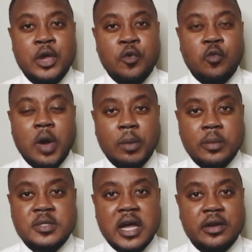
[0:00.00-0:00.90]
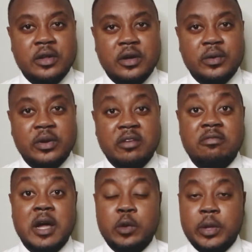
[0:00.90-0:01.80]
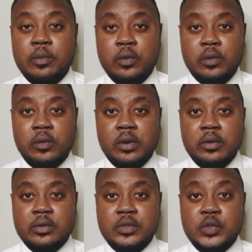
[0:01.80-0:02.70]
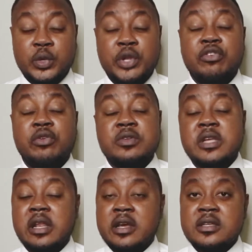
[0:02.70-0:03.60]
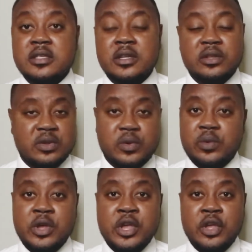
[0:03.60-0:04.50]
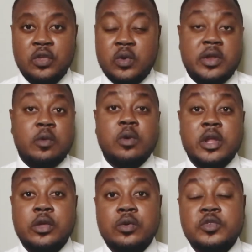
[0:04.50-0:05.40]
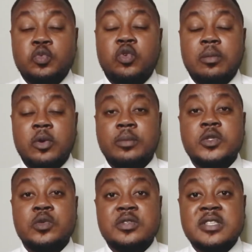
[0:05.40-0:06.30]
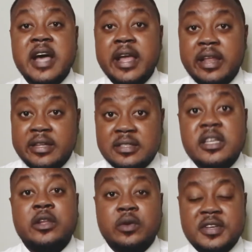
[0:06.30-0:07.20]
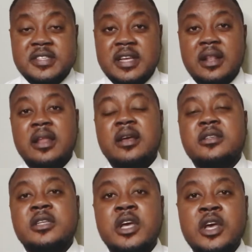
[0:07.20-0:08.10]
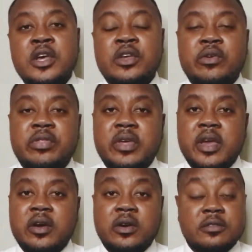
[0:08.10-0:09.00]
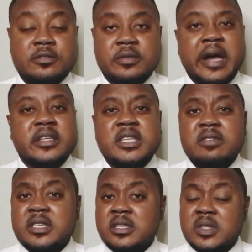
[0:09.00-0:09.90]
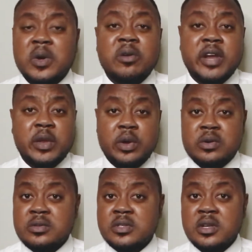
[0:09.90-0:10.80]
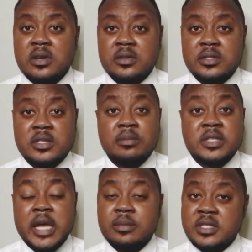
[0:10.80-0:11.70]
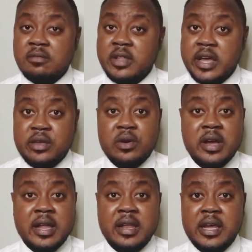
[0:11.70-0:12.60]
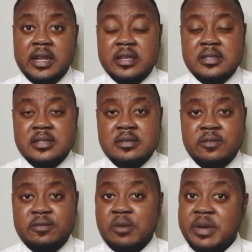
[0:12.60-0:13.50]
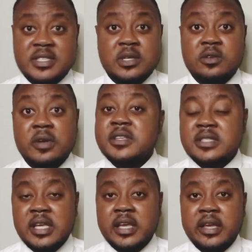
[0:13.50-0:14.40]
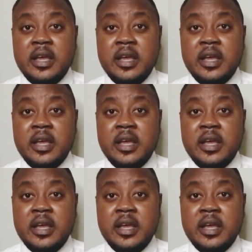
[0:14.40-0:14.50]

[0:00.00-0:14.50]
warm-ups are not only valuable to introduce a lesson. No, you can equally use warm-up to silence a noisy class. You think of activities or create your own songs. Sometimes if they are younger learners, for myself, I sing